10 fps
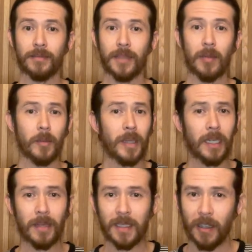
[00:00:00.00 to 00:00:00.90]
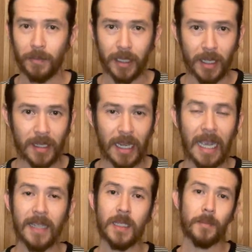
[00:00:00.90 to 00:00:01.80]
I'm repeating myself because
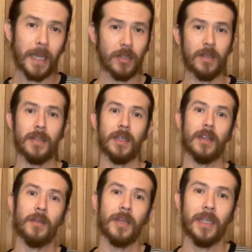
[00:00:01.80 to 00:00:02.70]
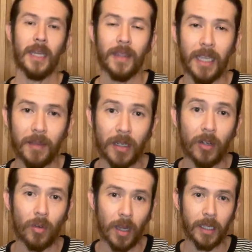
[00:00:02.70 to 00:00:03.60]
I see patients that come in and they've been
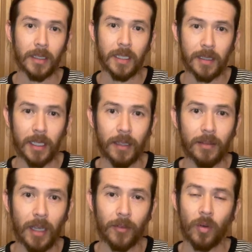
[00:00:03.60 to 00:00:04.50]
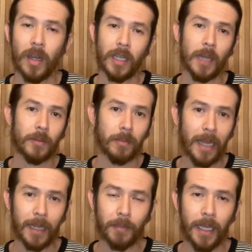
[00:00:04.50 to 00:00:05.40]
chronically sick. They'll have chronic upper
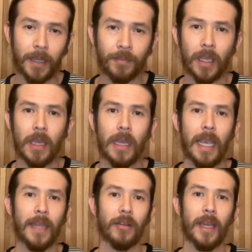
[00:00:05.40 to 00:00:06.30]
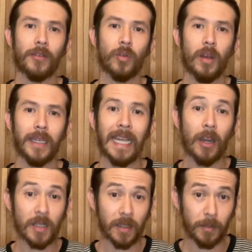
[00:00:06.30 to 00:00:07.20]
back pain and they'll have chronic
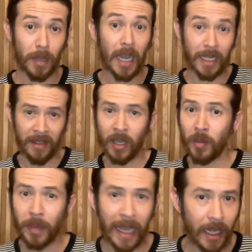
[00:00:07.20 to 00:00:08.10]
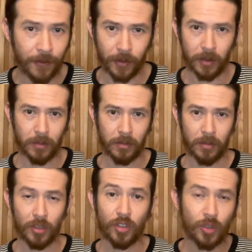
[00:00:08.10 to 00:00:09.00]
areas of the body that are painful,
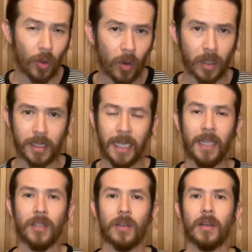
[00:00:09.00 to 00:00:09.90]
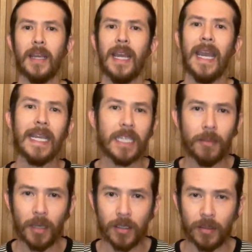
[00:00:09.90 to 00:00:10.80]
sore, tender, achy
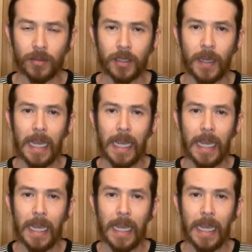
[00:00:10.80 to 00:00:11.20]
muscles.